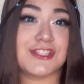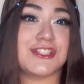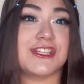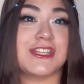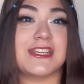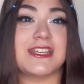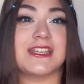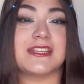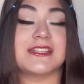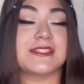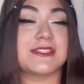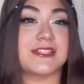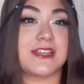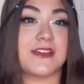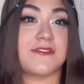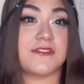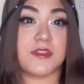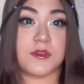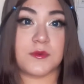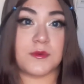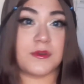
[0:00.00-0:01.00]
She is
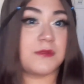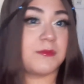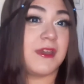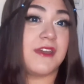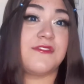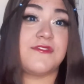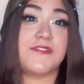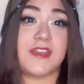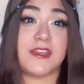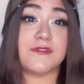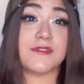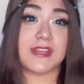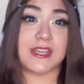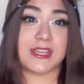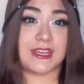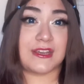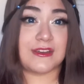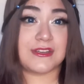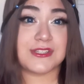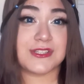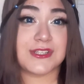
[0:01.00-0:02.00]
definitely one of my favorite
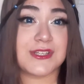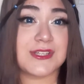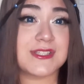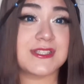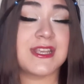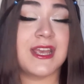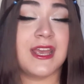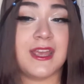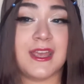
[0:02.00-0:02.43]
characters